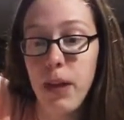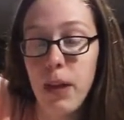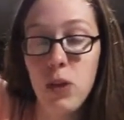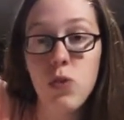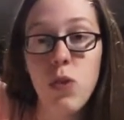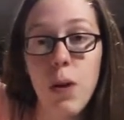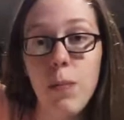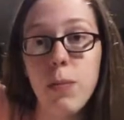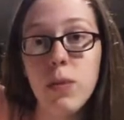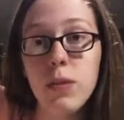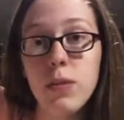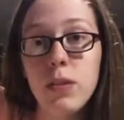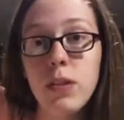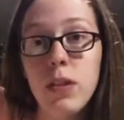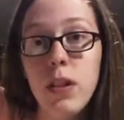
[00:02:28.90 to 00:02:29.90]
in trouble
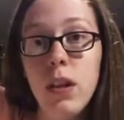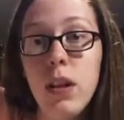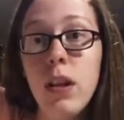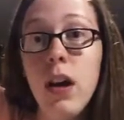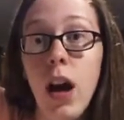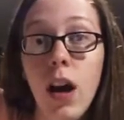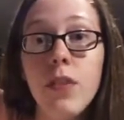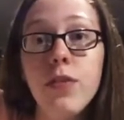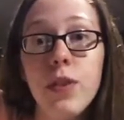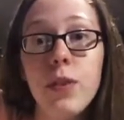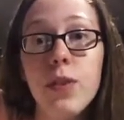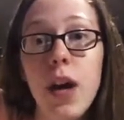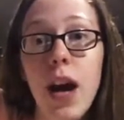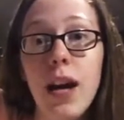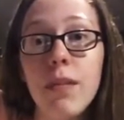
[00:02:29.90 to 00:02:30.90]
a
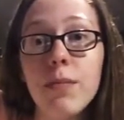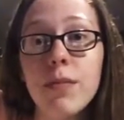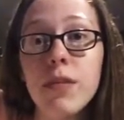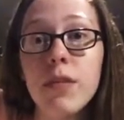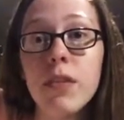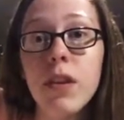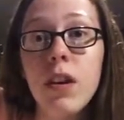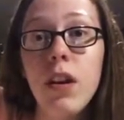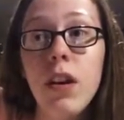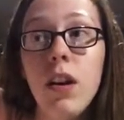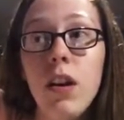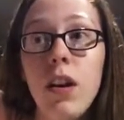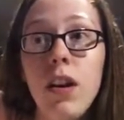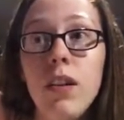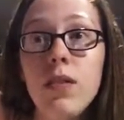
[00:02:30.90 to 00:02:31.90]
few times.
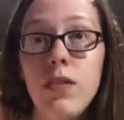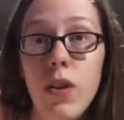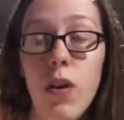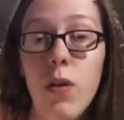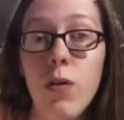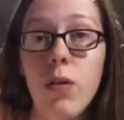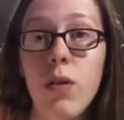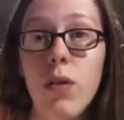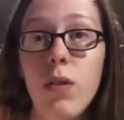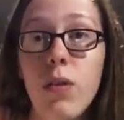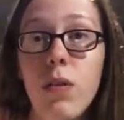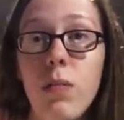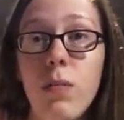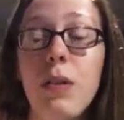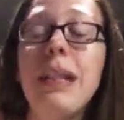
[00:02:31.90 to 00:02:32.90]
So
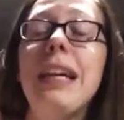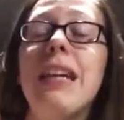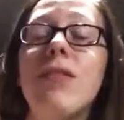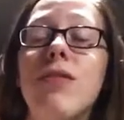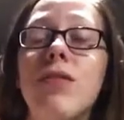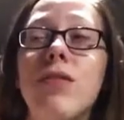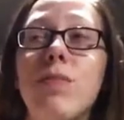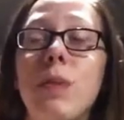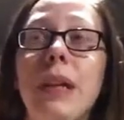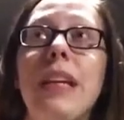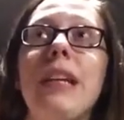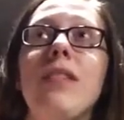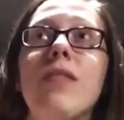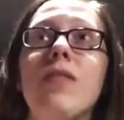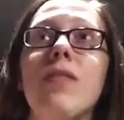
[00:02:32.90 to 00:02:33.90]
please,
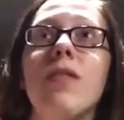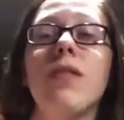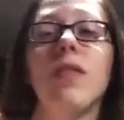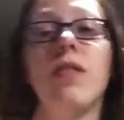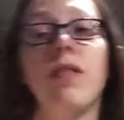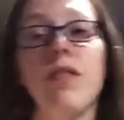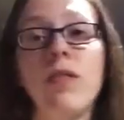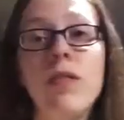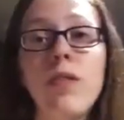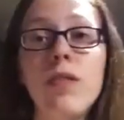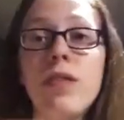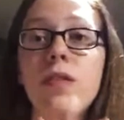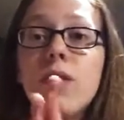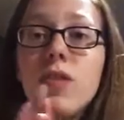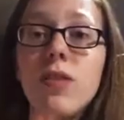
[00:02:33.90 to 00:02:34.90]
please,
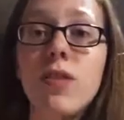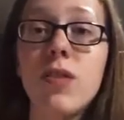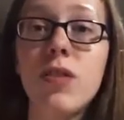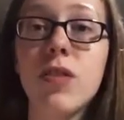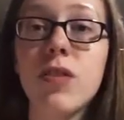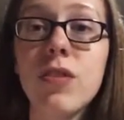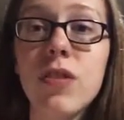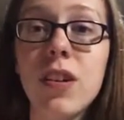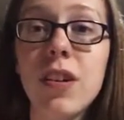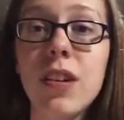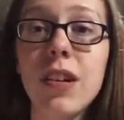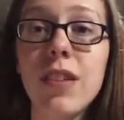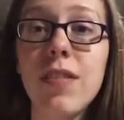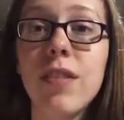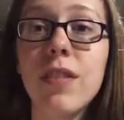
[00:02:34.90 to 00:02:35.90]
just
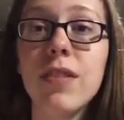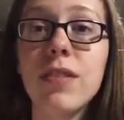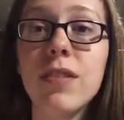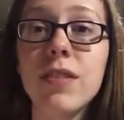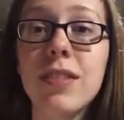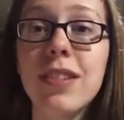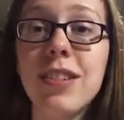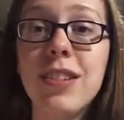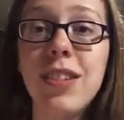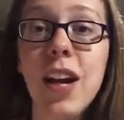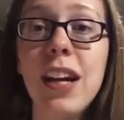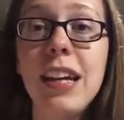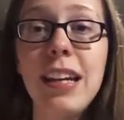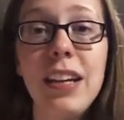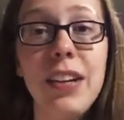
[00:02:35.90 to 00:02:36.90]

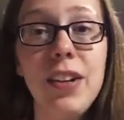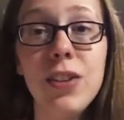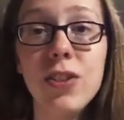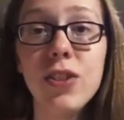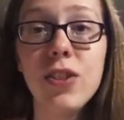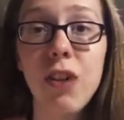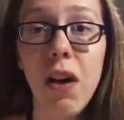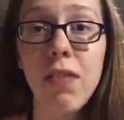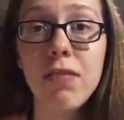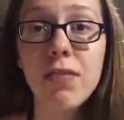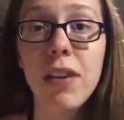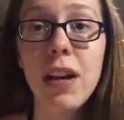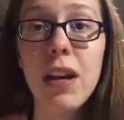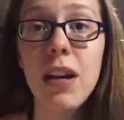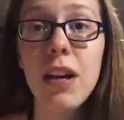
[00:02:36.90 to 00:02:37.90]
study your stuff.